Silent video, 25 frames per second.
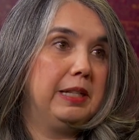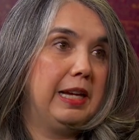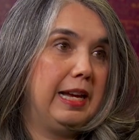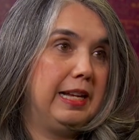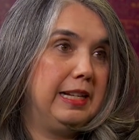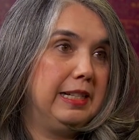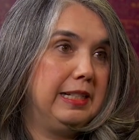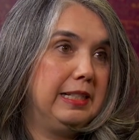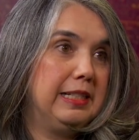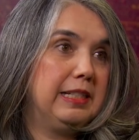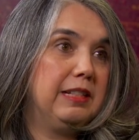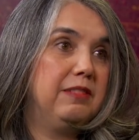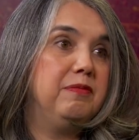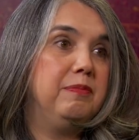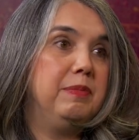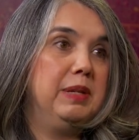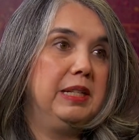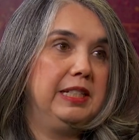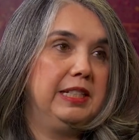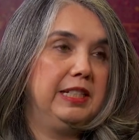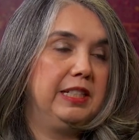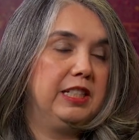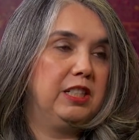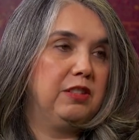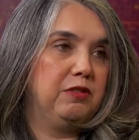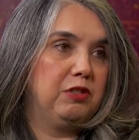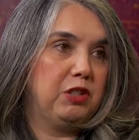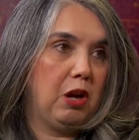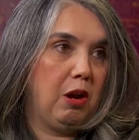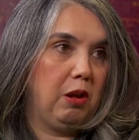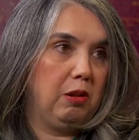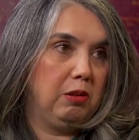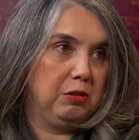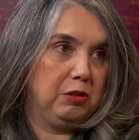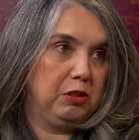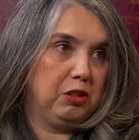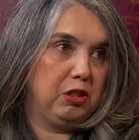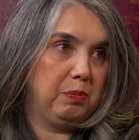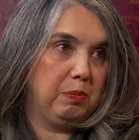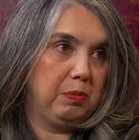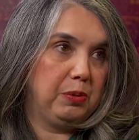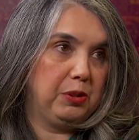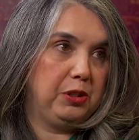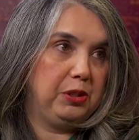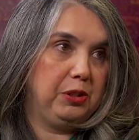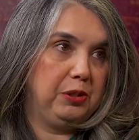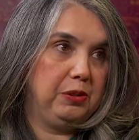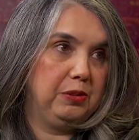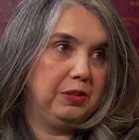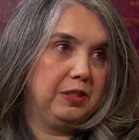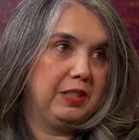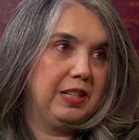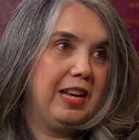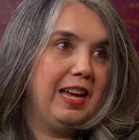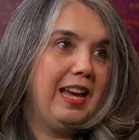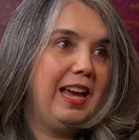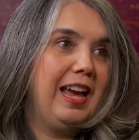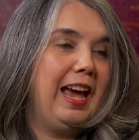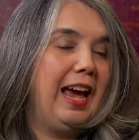tens of millions of dollars to produce.